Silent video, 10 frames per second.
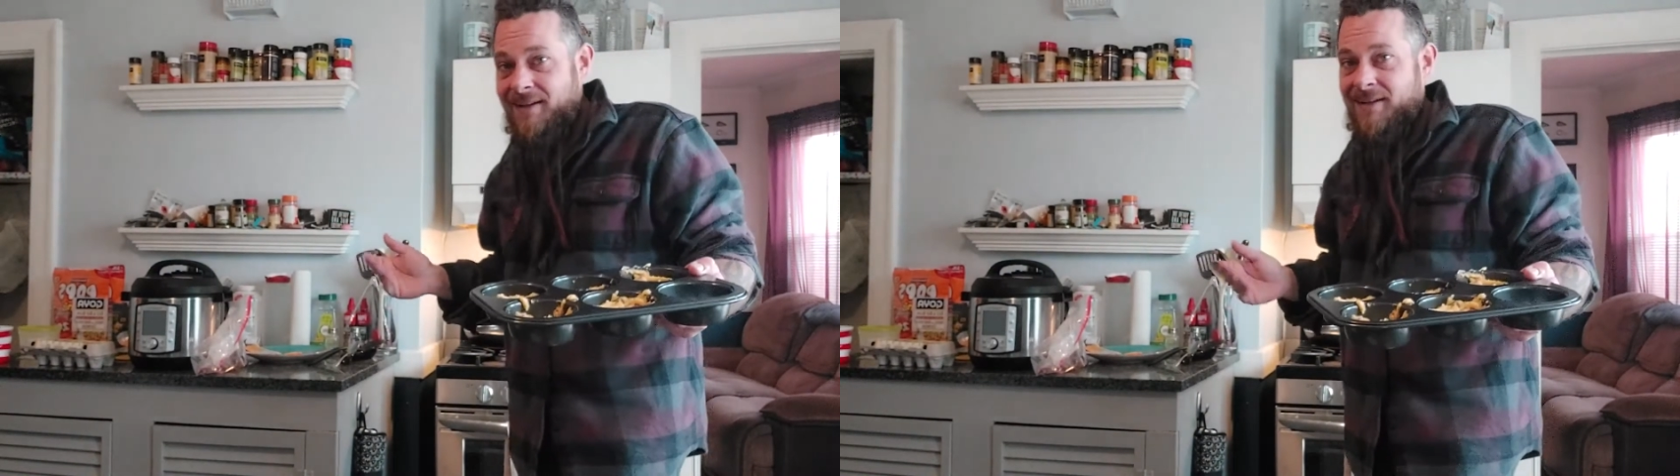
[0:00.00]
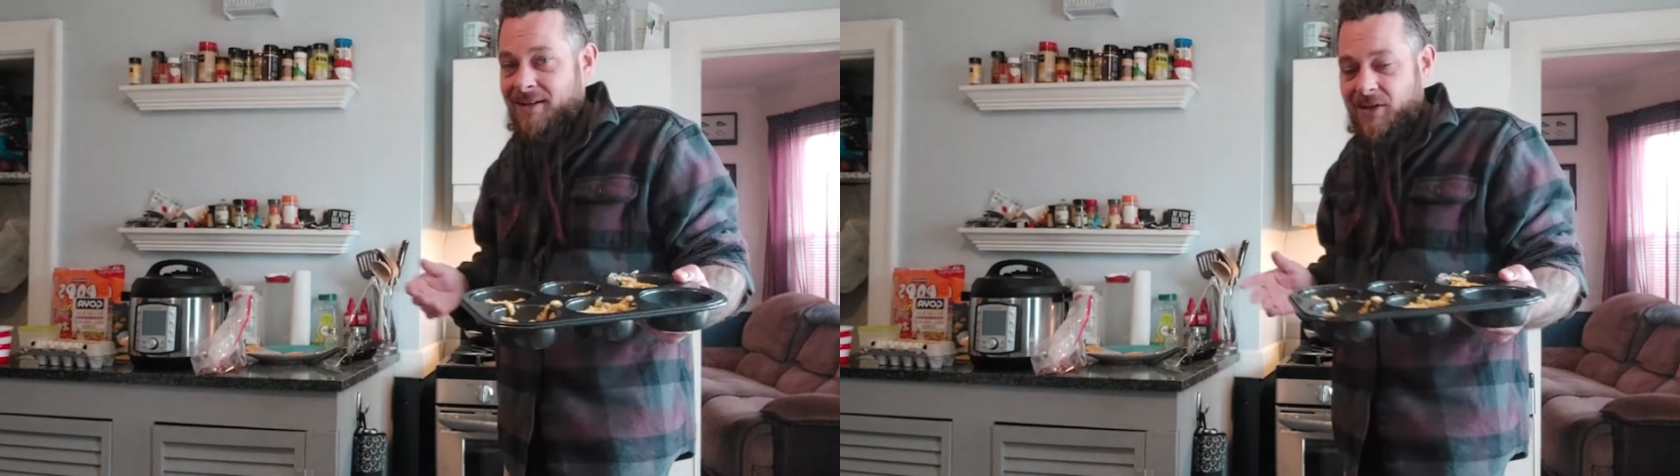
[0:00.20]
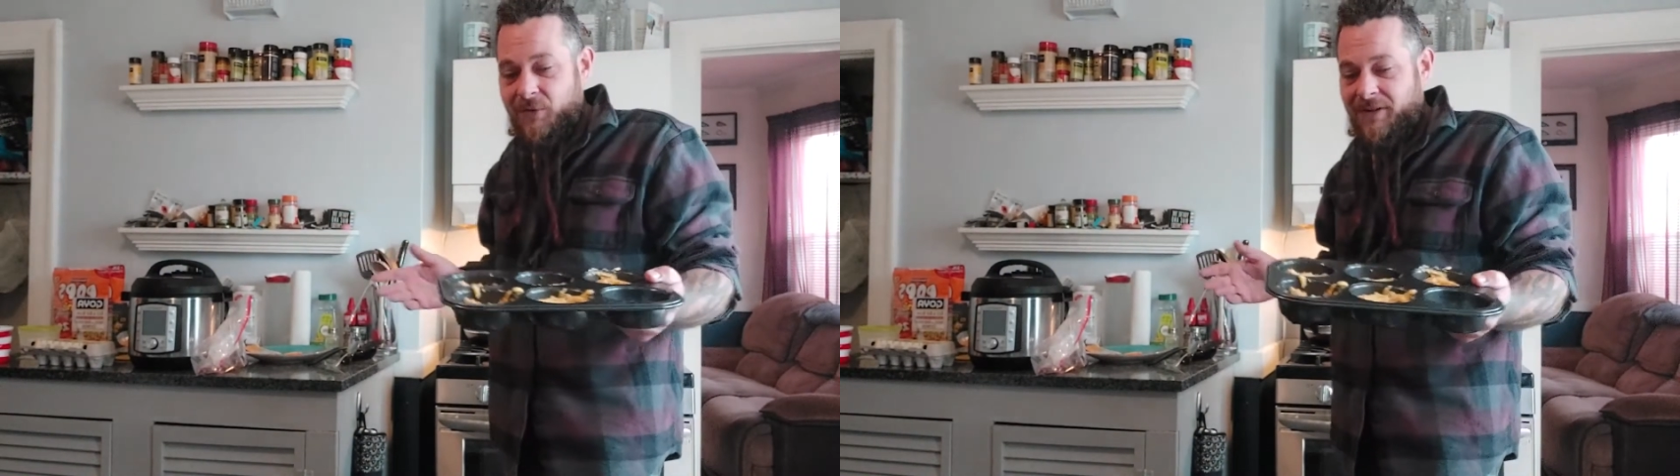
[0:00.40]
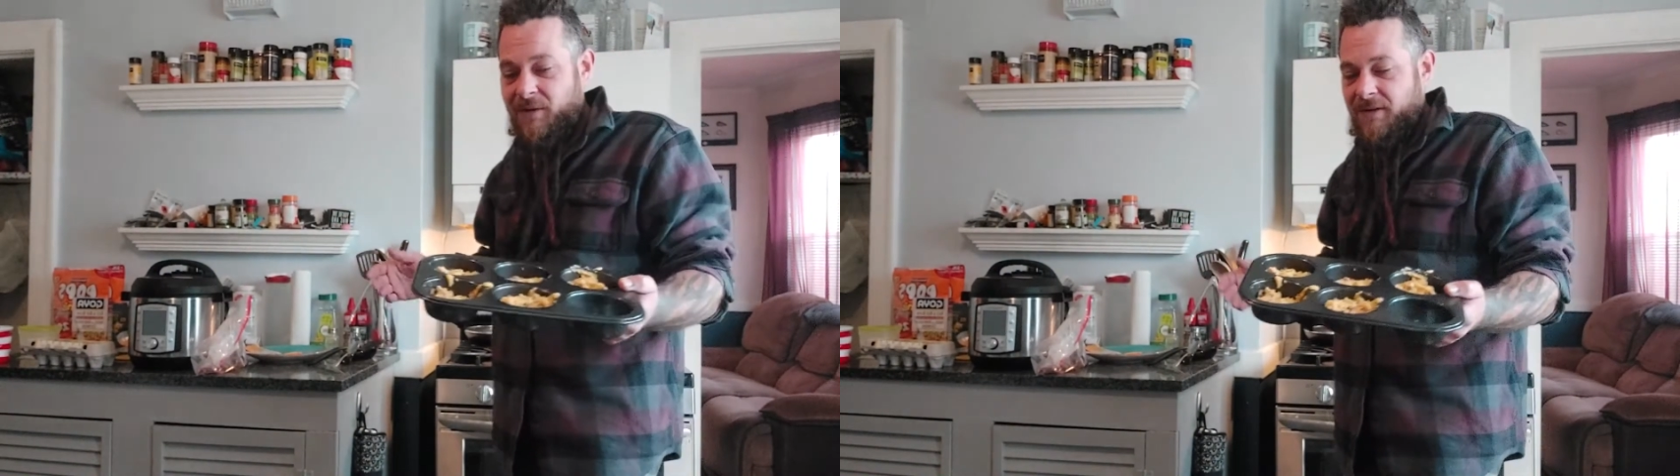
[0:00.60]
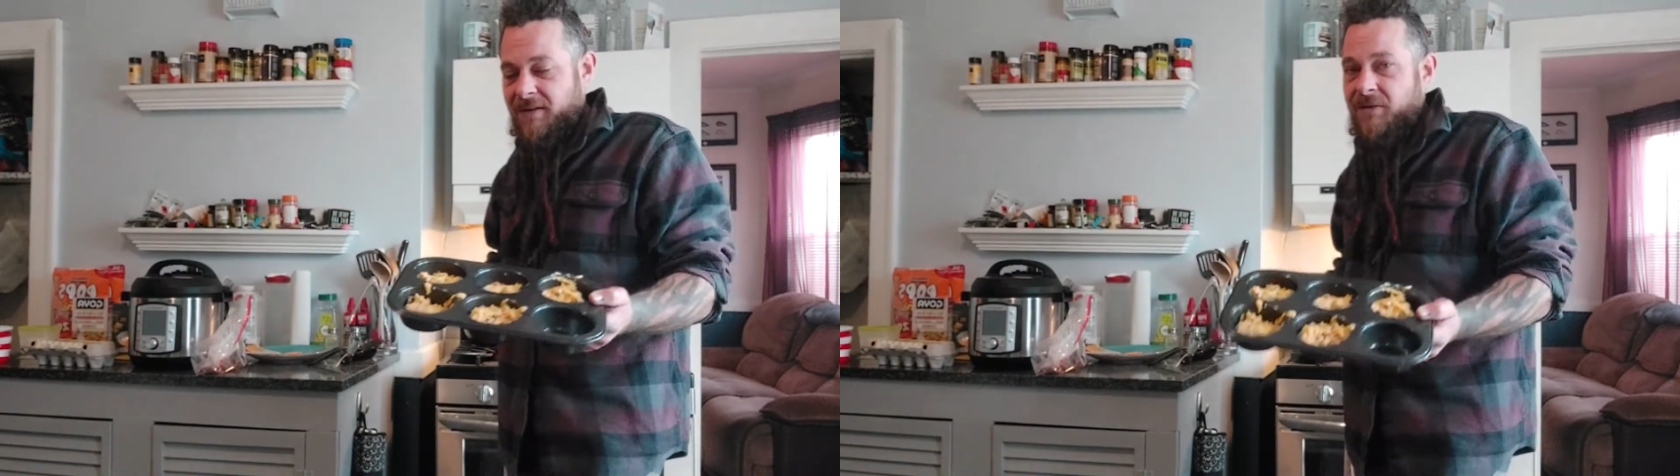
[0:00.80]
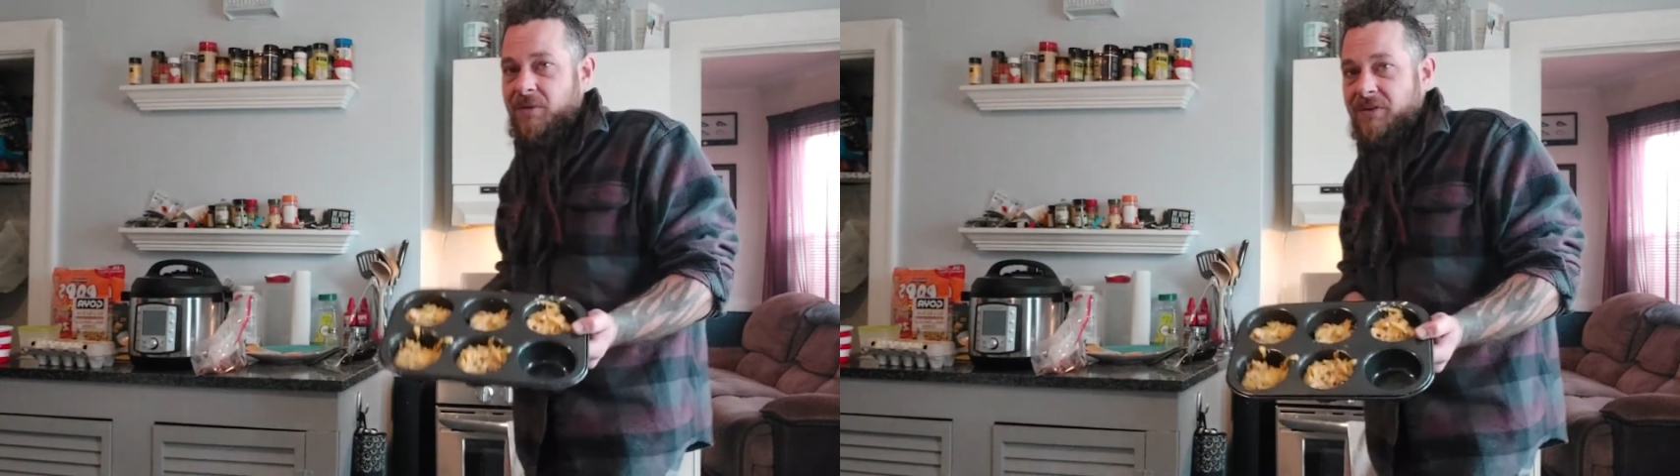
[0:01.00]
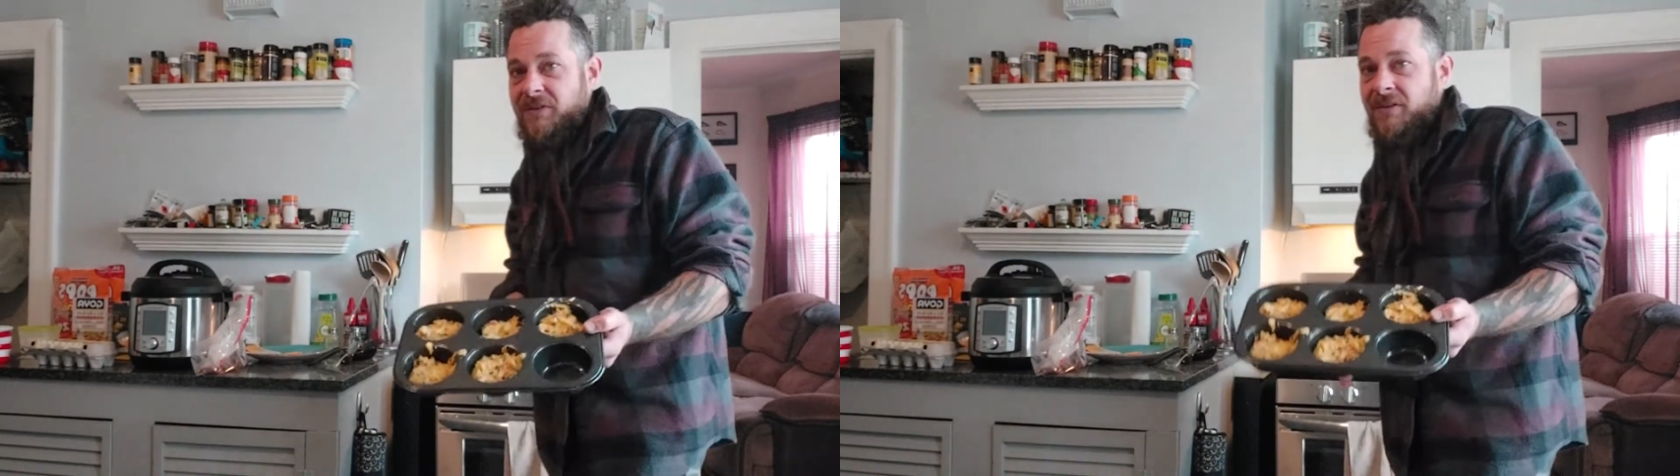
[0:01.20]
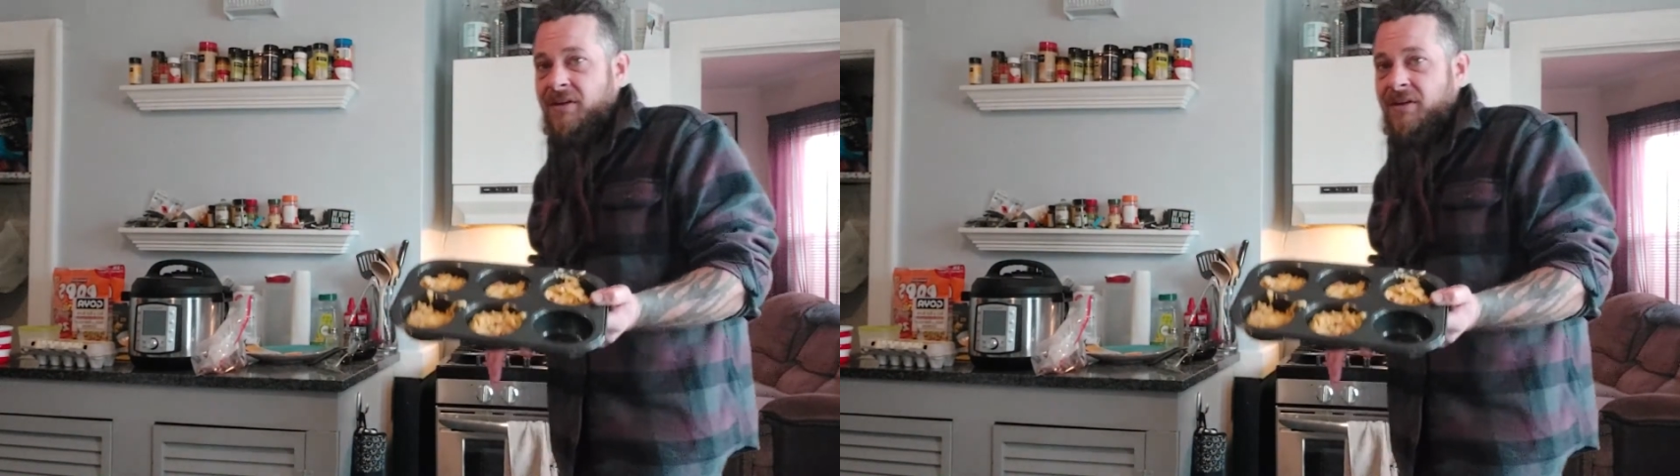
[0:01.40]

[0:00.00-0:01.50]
It goes how it goes.